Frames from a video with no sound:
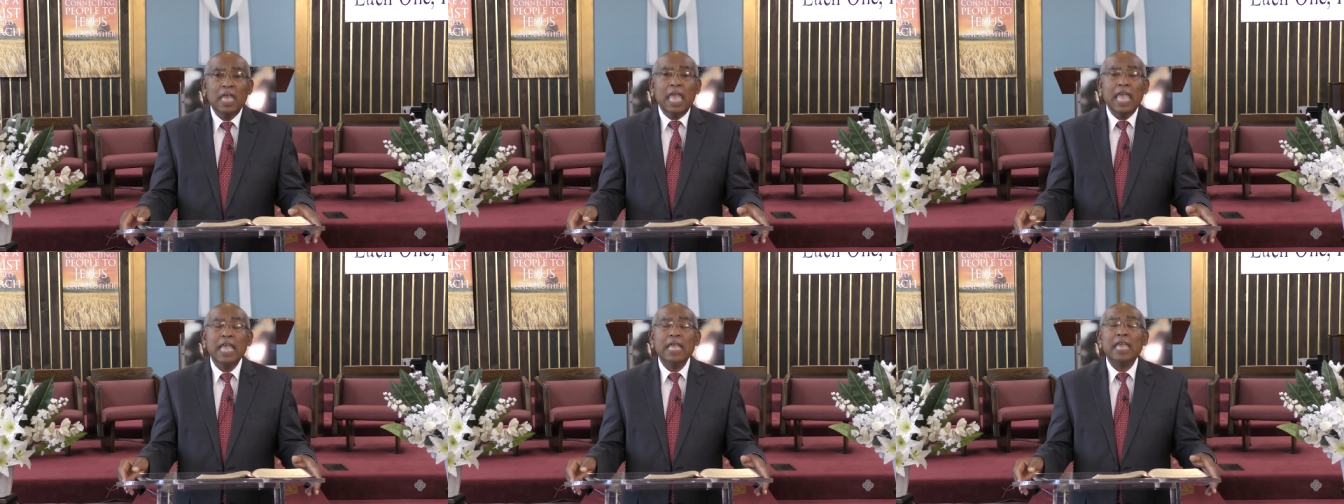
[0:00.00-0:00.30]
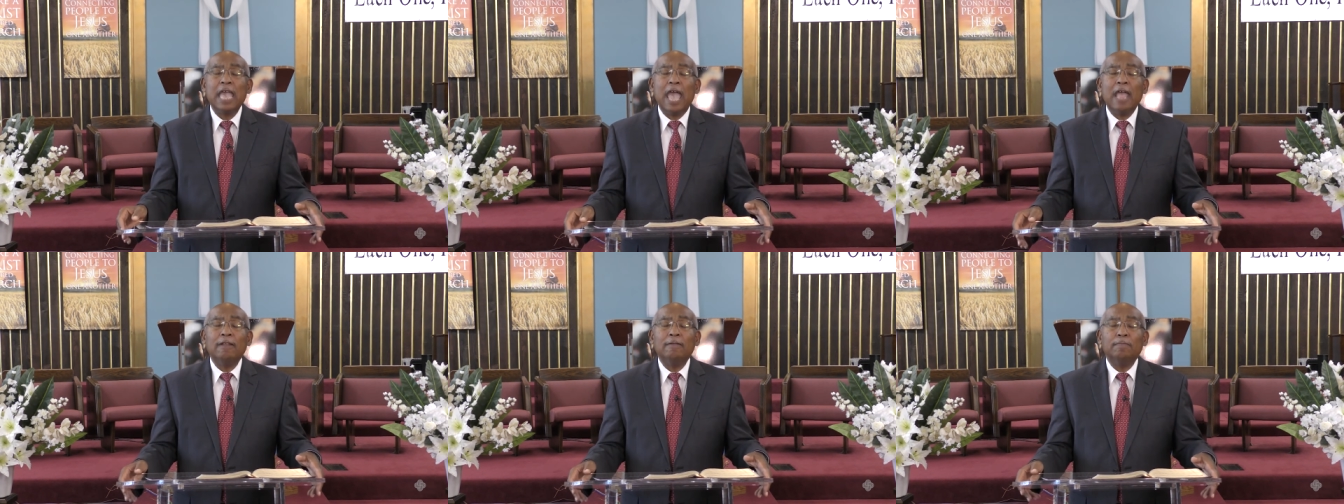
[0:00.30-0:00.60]

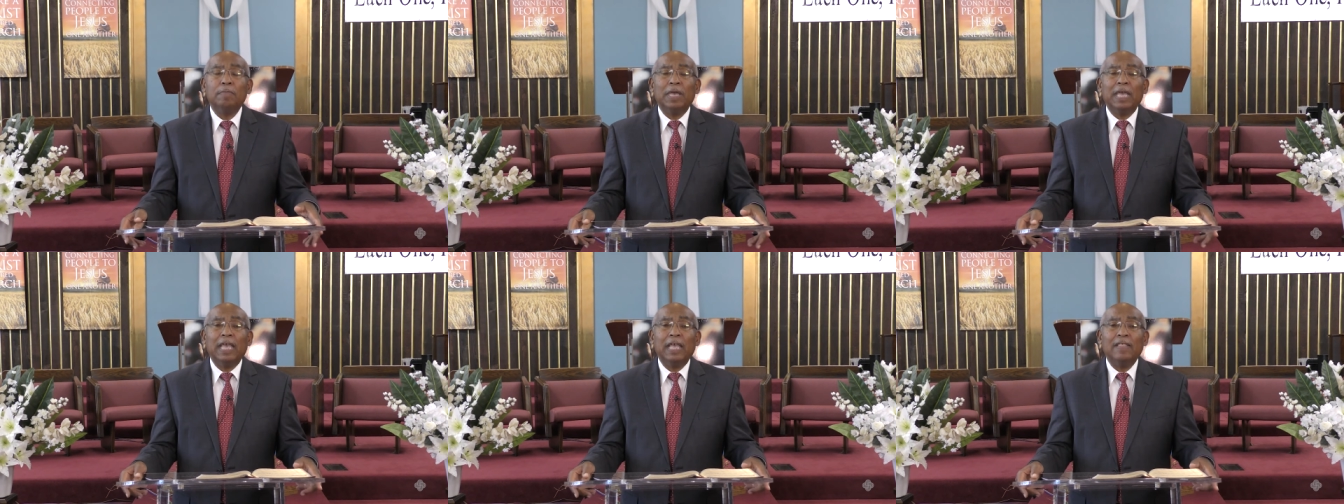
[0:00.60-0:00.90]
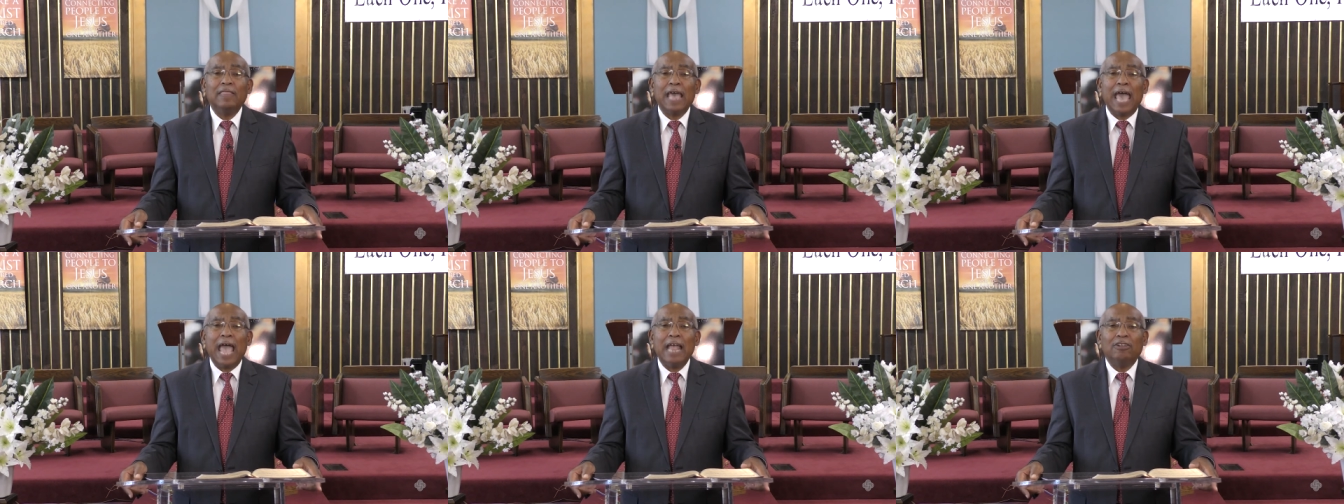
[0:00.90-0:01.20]
He can
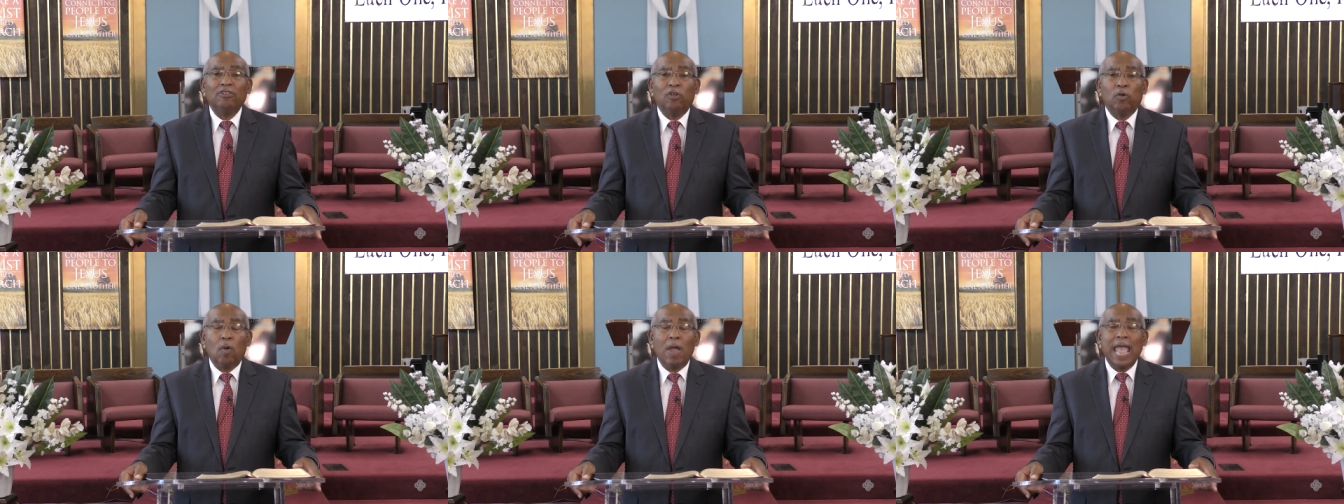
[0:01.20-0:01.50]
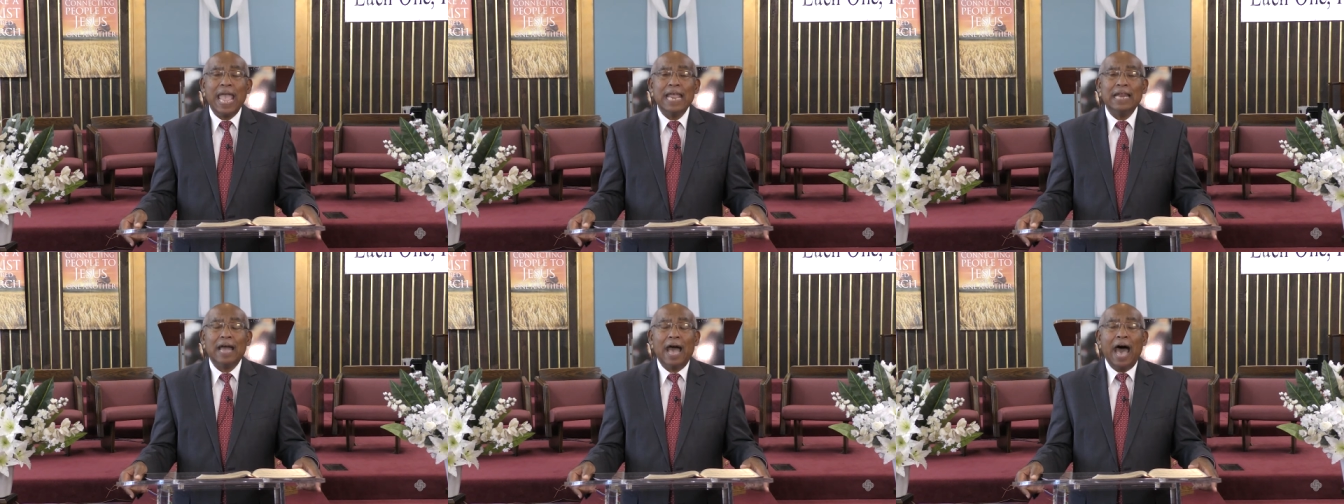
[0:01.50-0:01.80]
be that
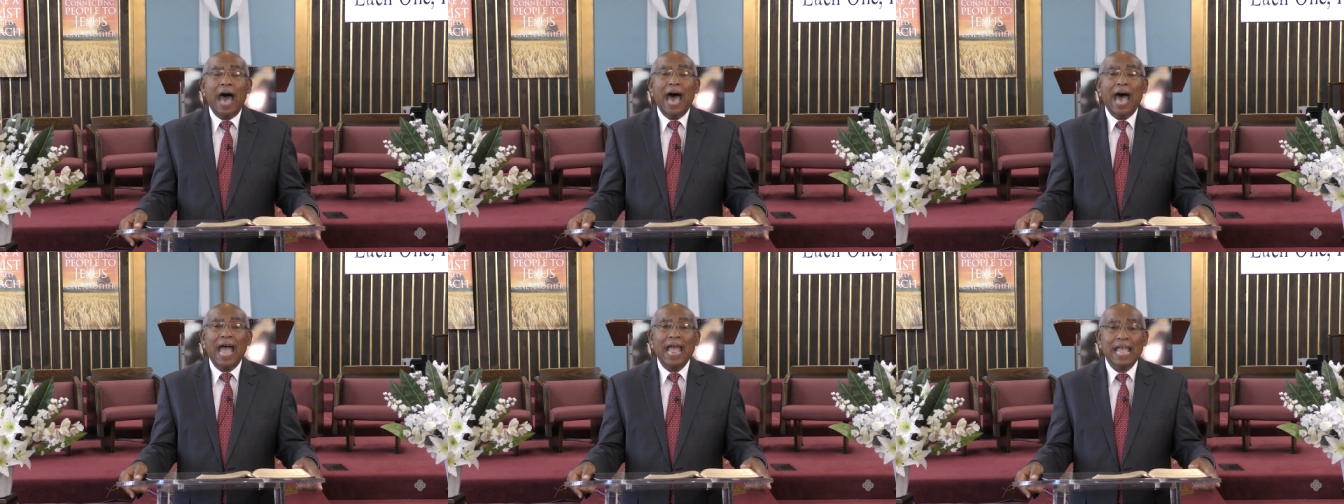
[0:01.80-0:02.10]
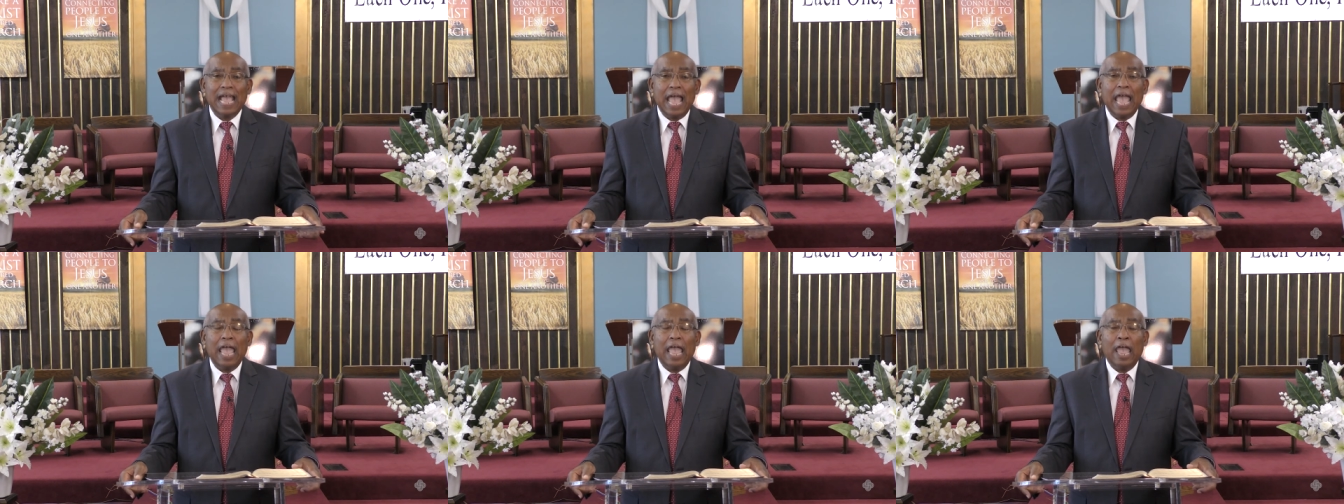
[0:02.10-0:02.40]
great
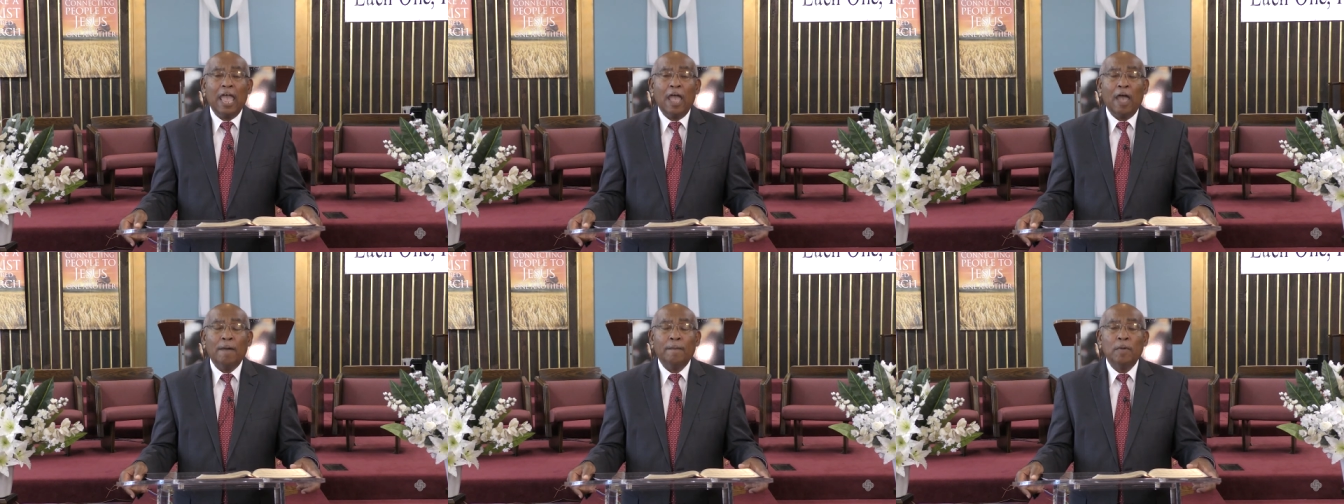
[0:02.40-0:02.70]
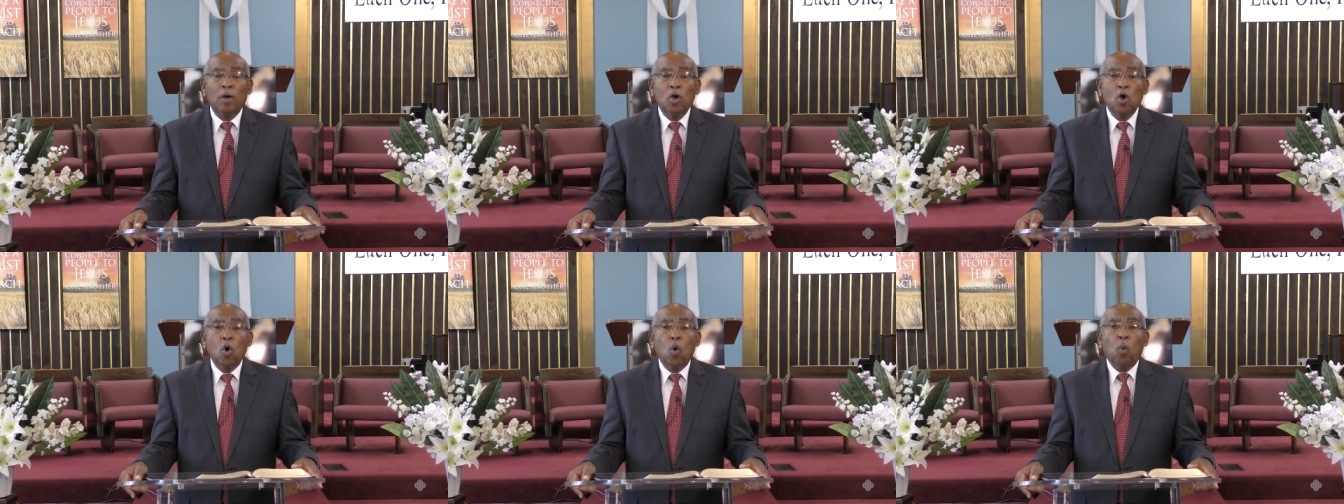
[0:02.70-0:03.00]
I
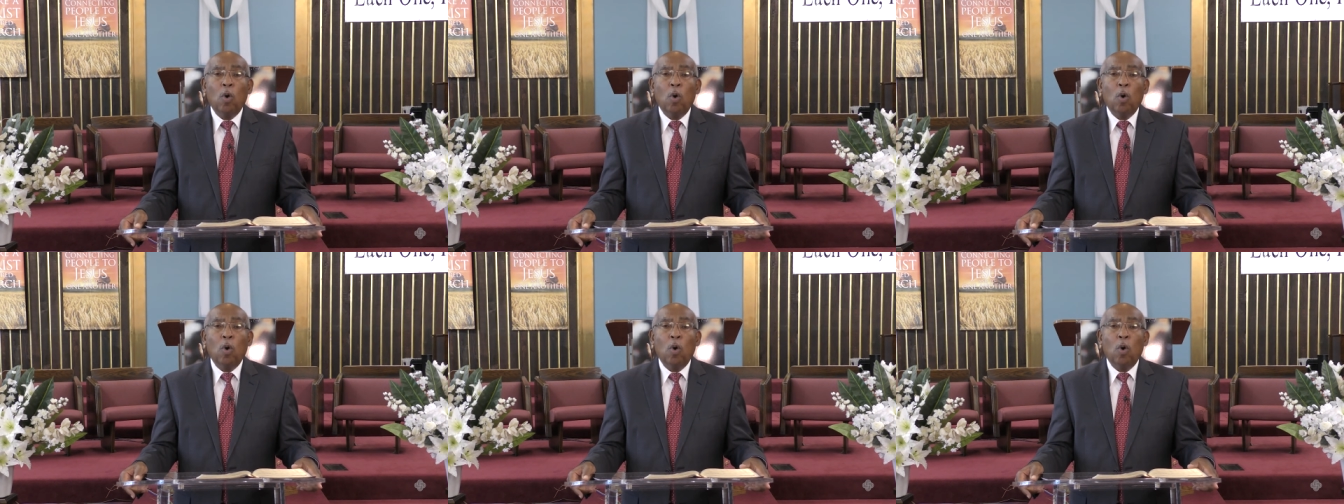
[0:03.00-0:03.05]
am,